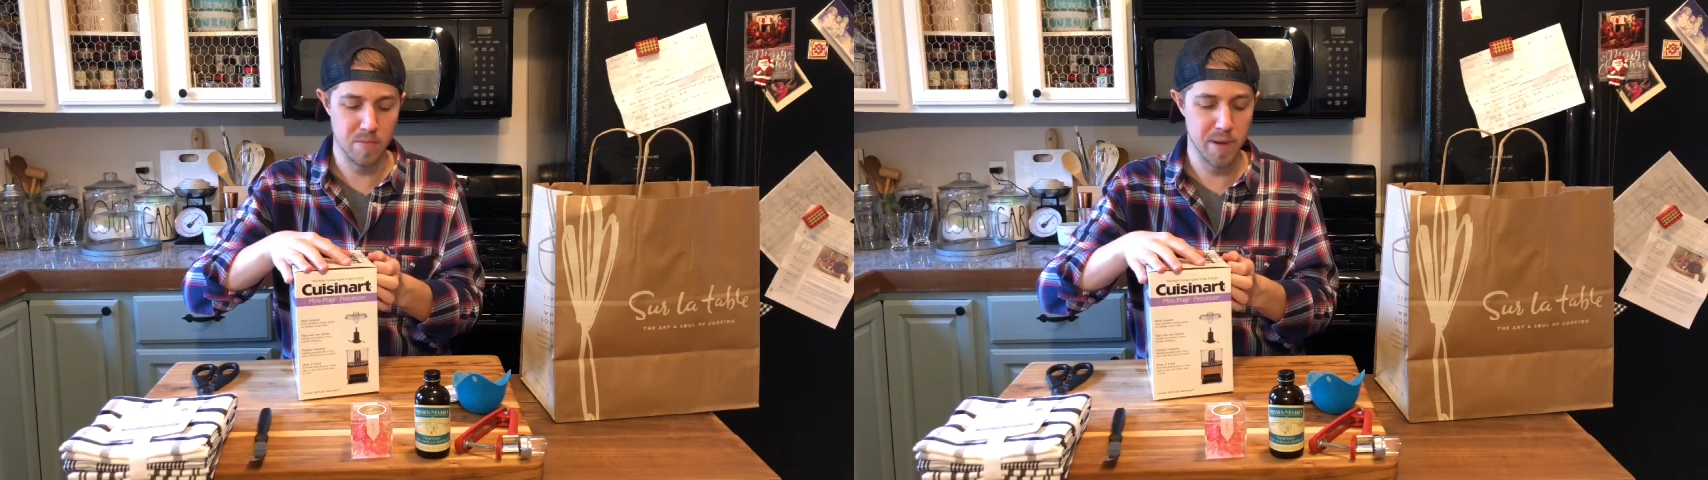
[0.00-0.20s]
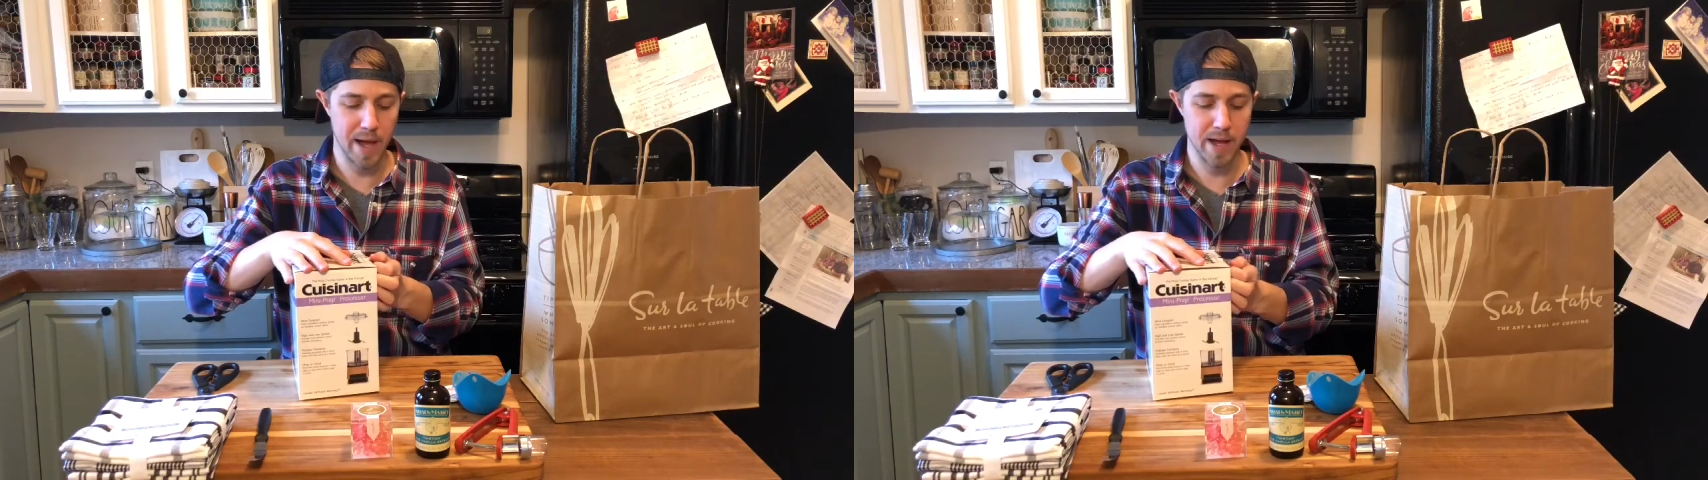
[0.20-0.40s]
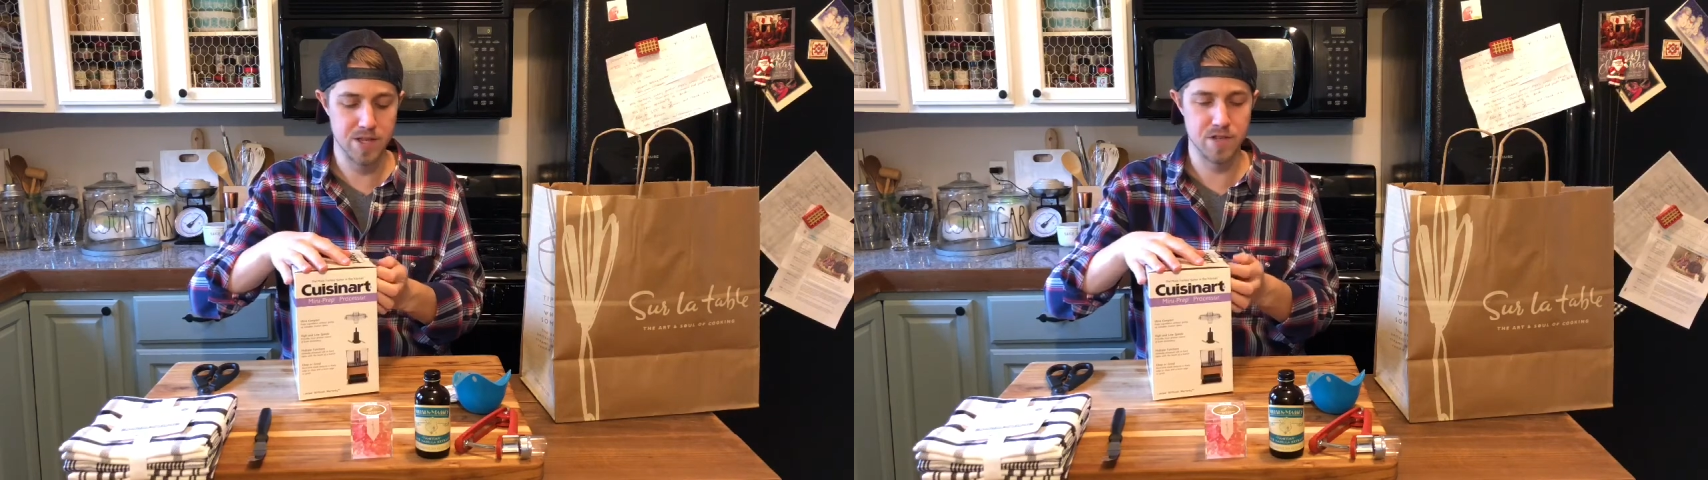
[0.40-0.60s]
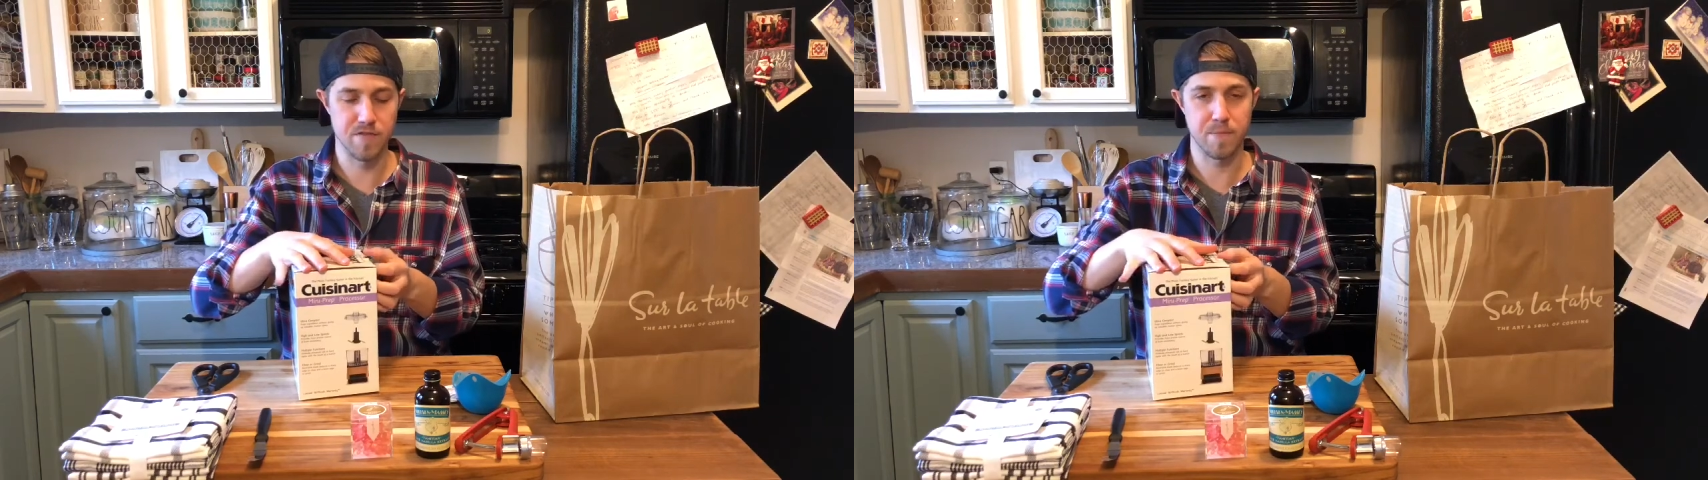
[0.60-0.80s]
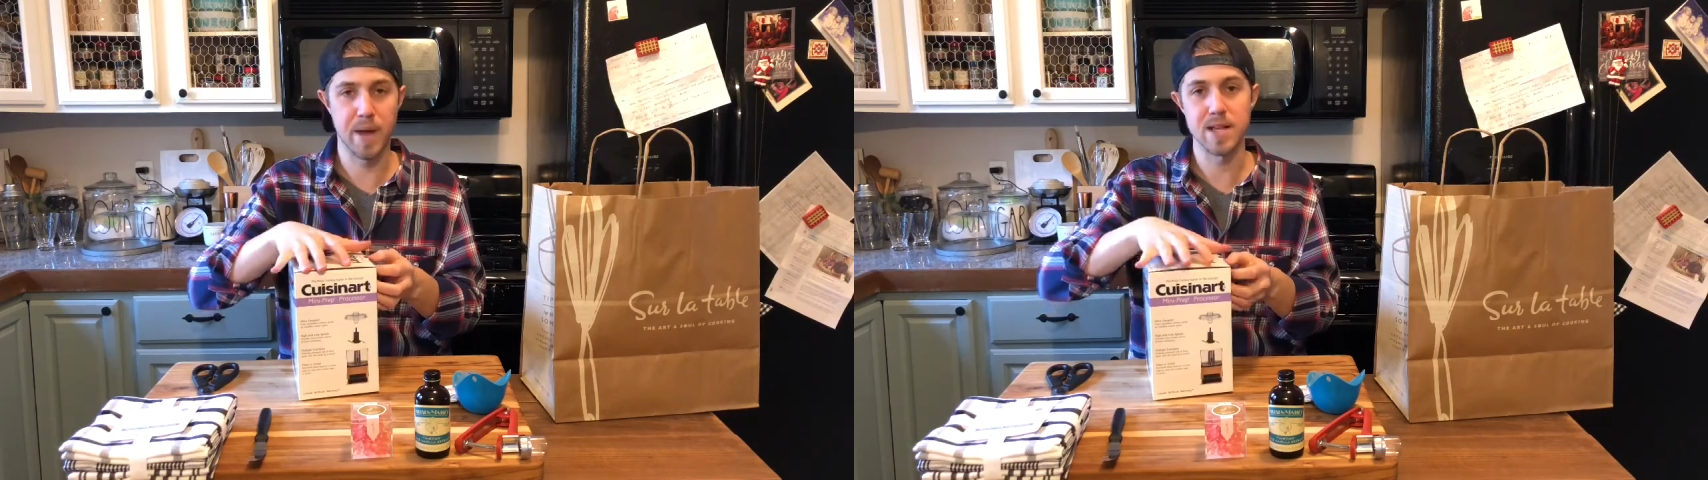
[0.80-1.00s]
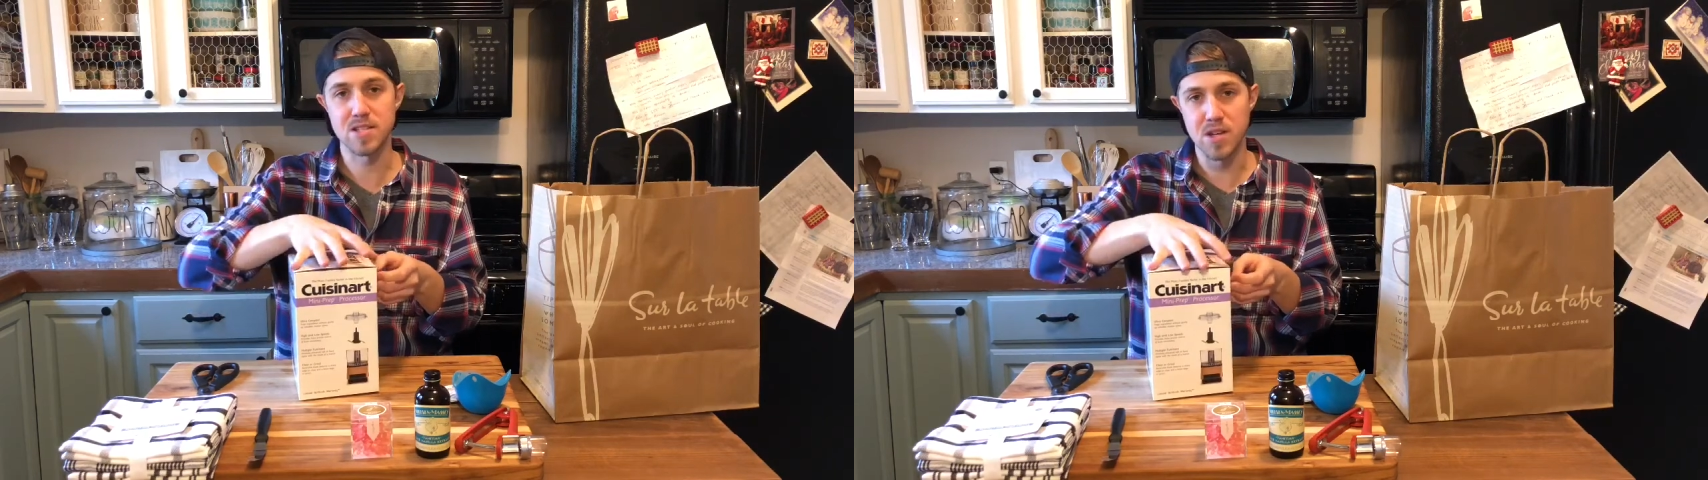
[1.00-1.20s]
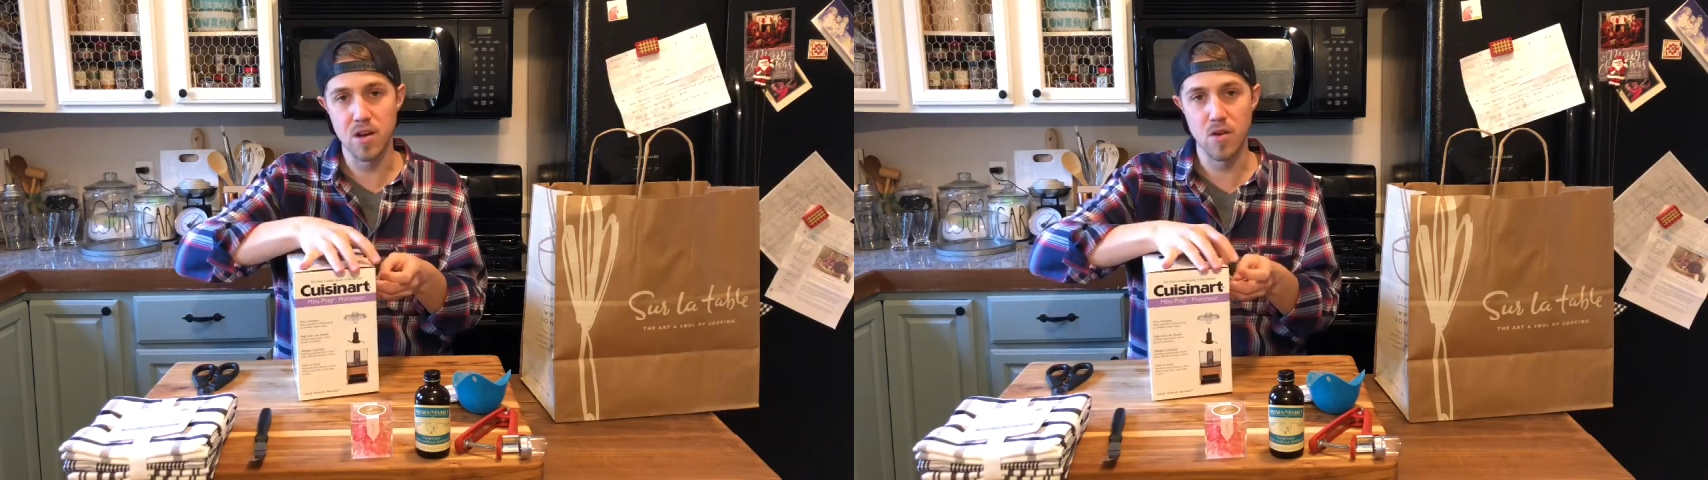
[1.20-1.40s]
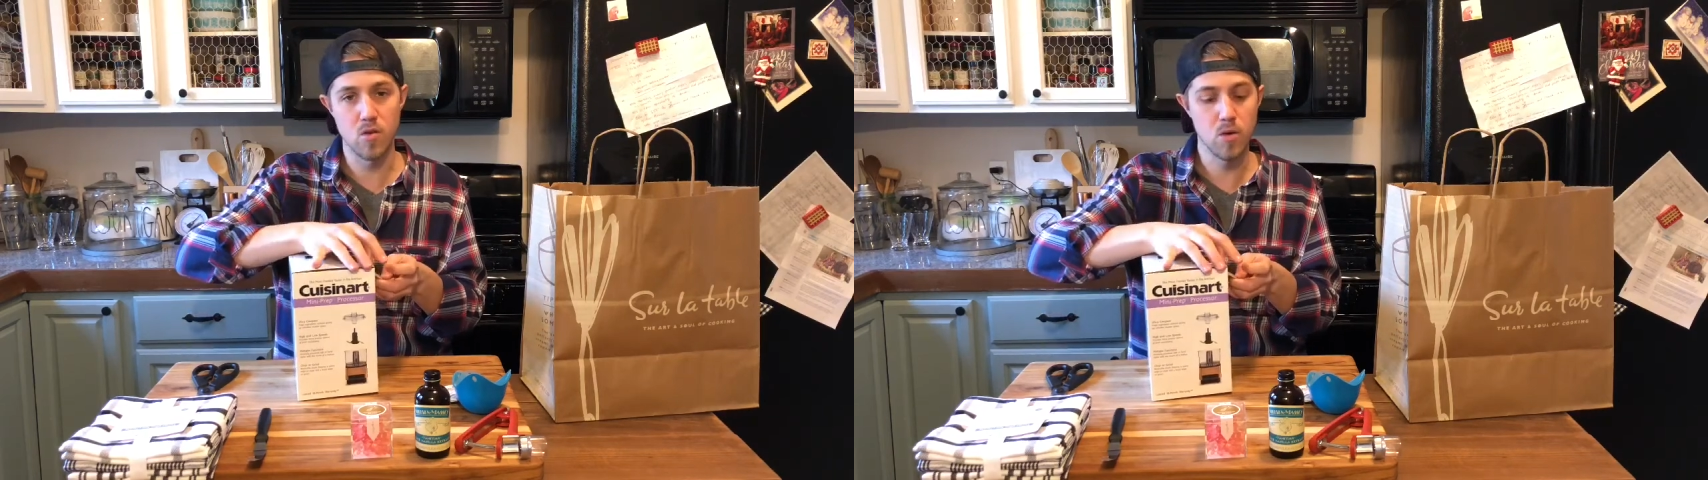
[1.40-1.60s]
batch of
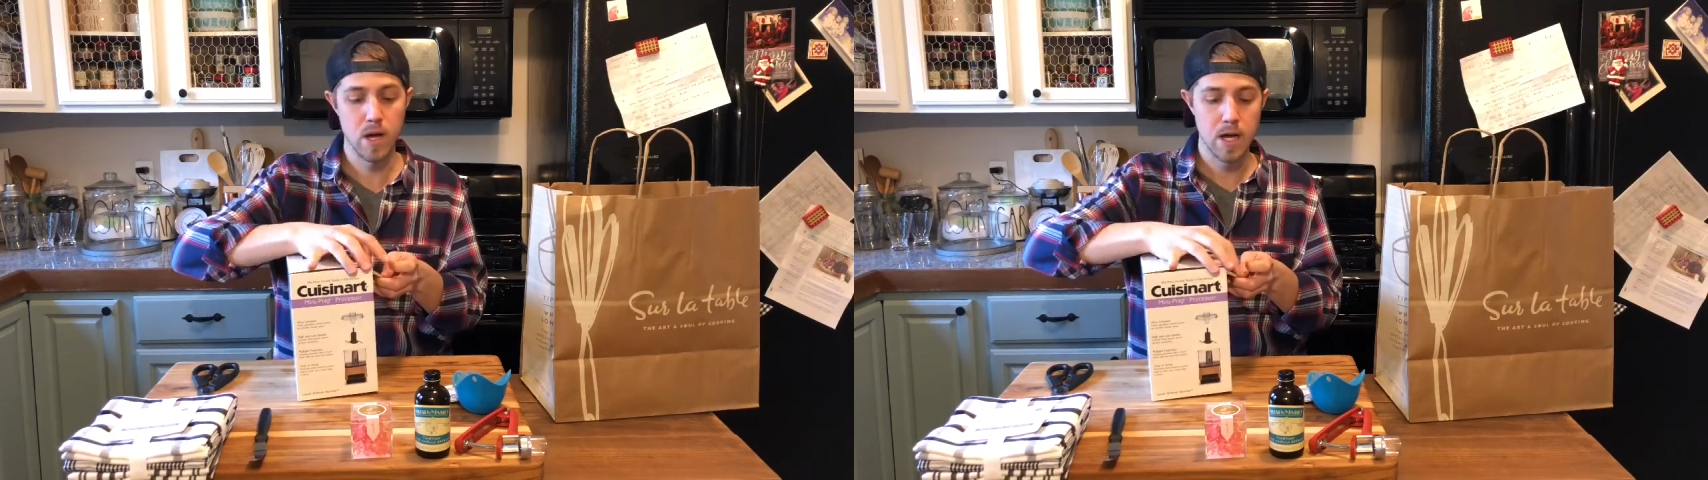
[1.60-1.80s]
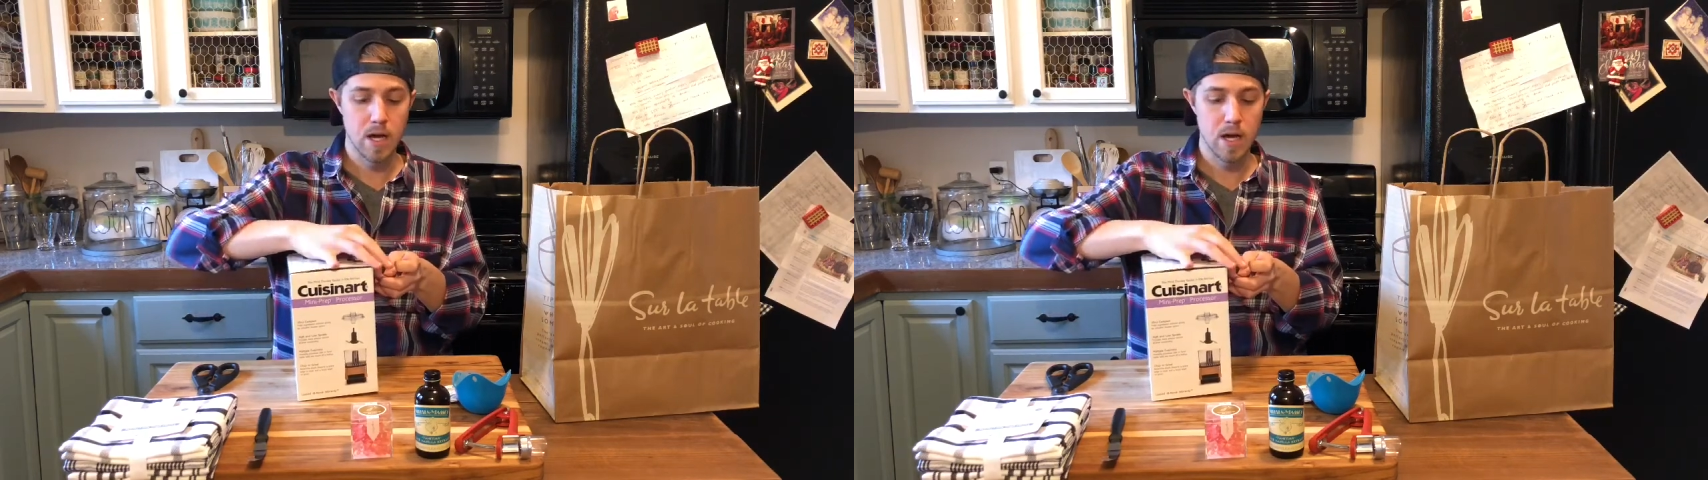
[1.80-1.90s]
pesto,